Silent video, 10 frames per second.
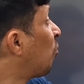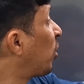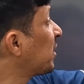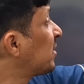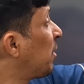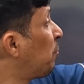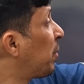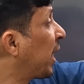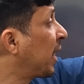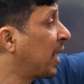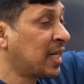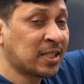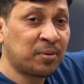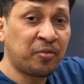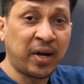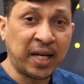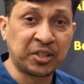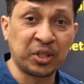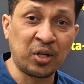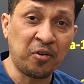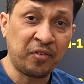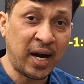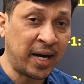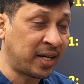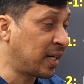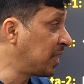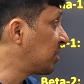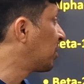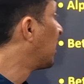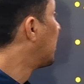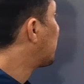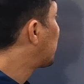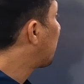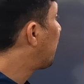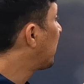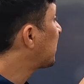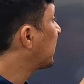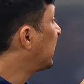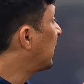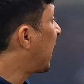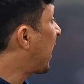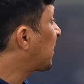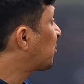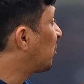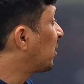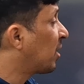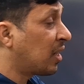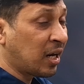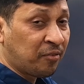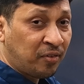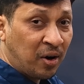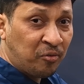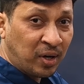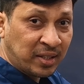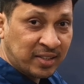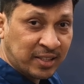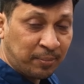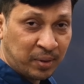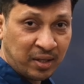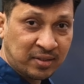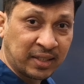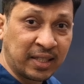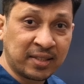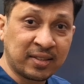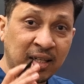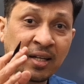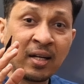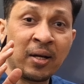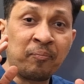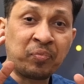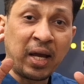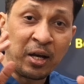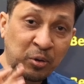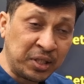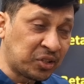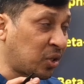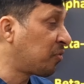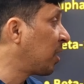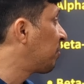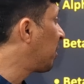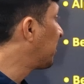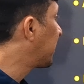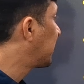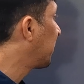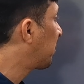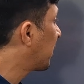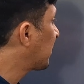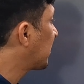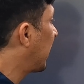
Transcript: what is the mechanism of action of adrenaline? So first, it acts on the alpha-1 receptors. It is a agonist of alpha-1 receptors,